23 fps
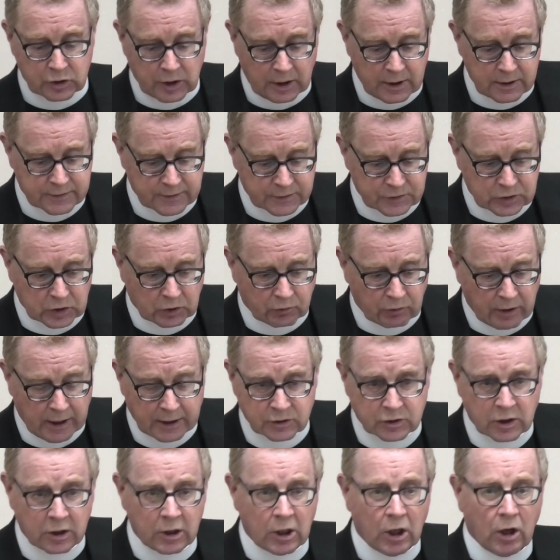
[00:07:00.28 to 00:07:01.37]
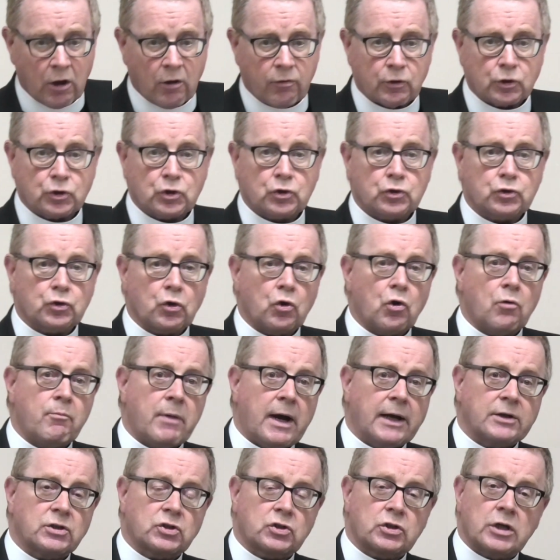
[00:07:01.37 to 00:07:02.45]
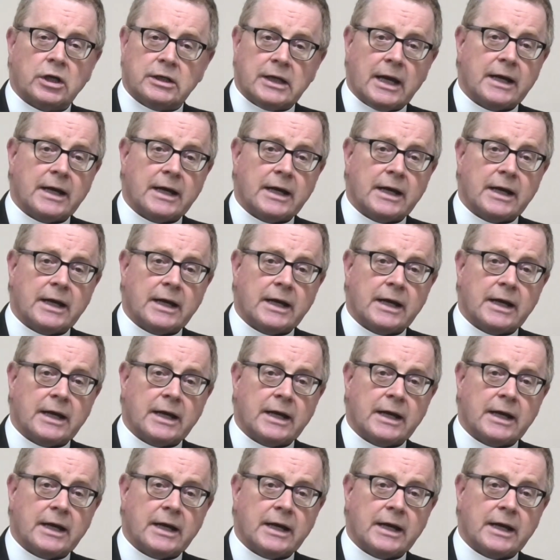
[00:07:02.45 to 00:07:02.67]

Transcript: Jesus Christ. There's so much.